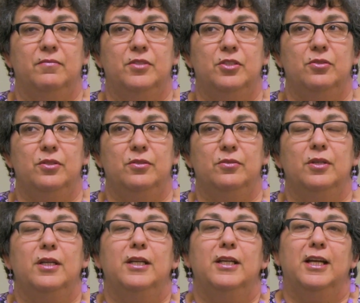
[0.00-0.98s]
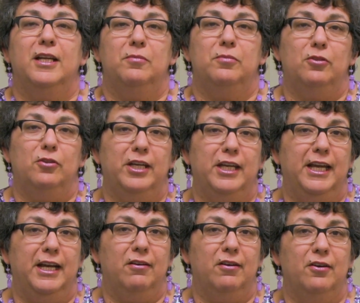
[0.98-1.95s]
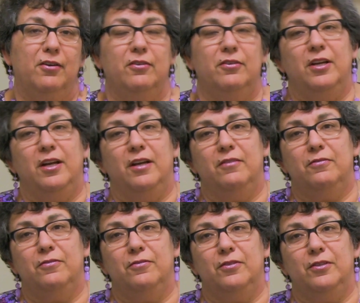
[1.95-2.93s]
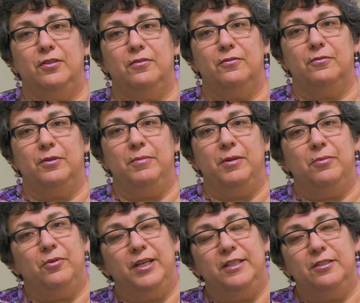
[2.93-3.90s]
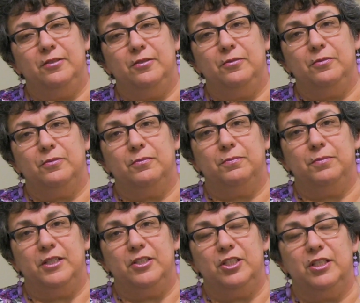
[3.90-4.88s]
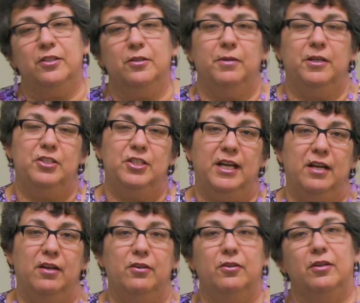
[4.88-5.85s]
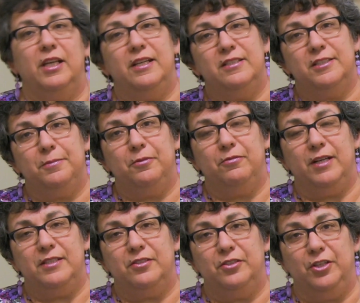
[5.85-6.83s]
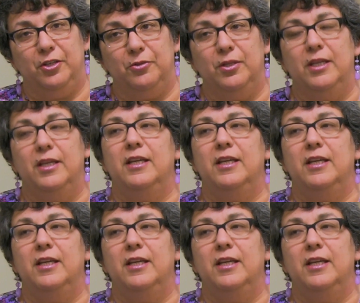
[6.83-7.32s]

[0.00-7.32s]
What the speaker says: due to an employee error, not remembering to punch in or punch out or let a supervisor know,